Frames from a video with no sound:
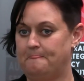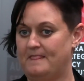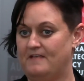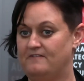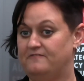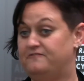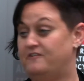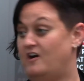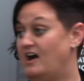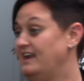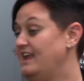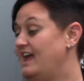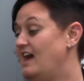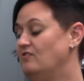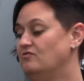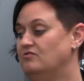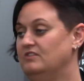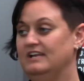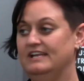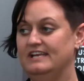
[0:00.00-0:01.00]
find
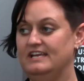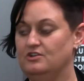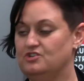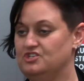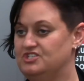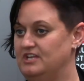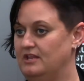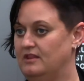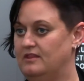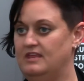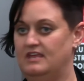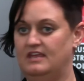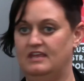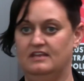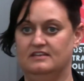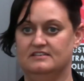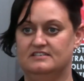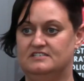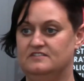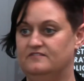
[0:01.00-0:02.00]
out really interesting
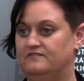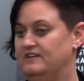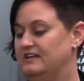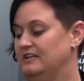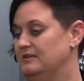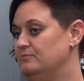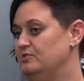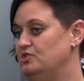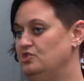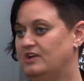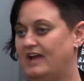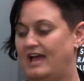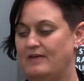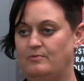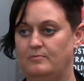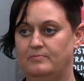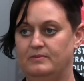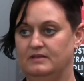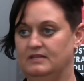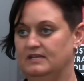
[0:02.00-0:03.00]
things, develop new
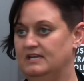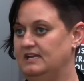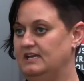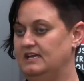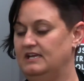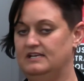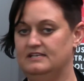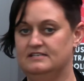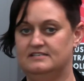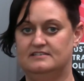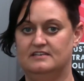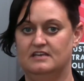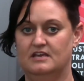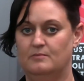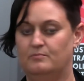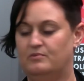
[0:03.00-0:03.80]
capabilities,